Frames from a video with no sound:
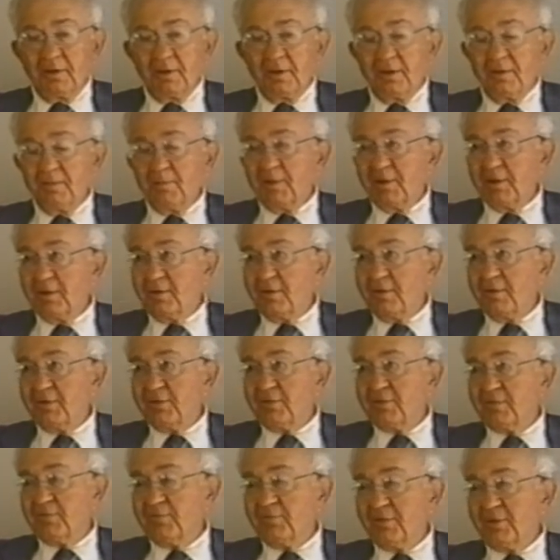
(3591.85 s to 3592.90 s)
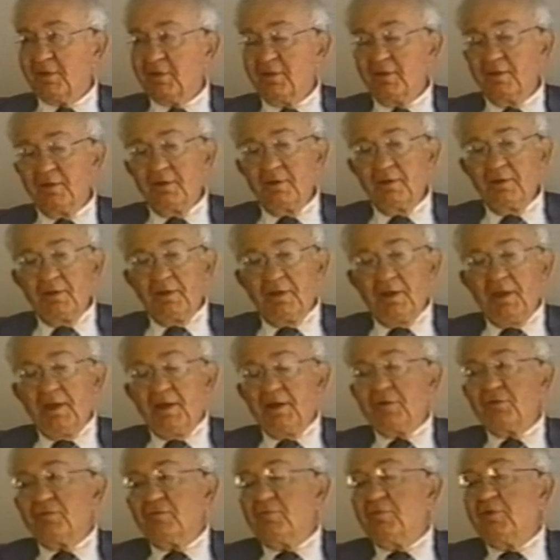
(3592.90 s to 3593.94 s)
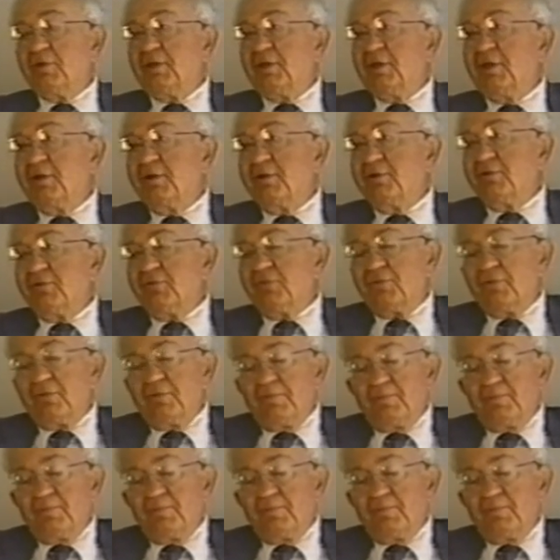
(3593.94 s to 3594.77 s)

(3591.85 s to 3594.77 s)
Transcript: uh, because of the extra years